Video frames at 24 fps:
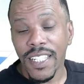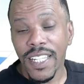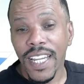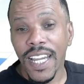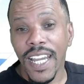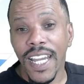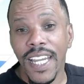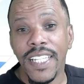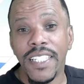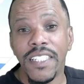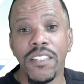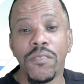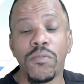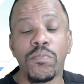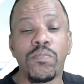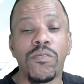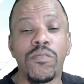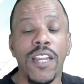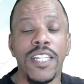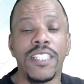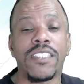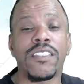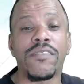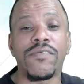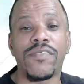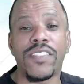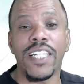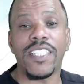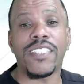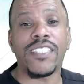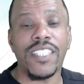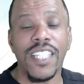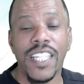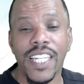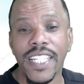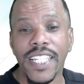And the place of
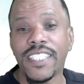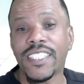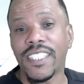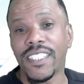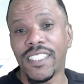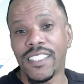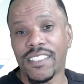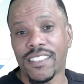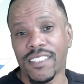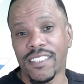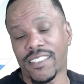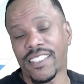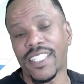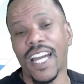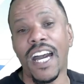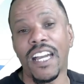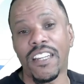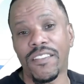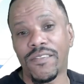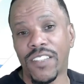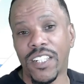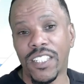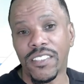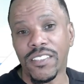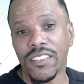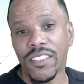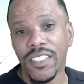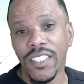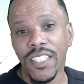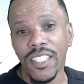desolation is inside of us.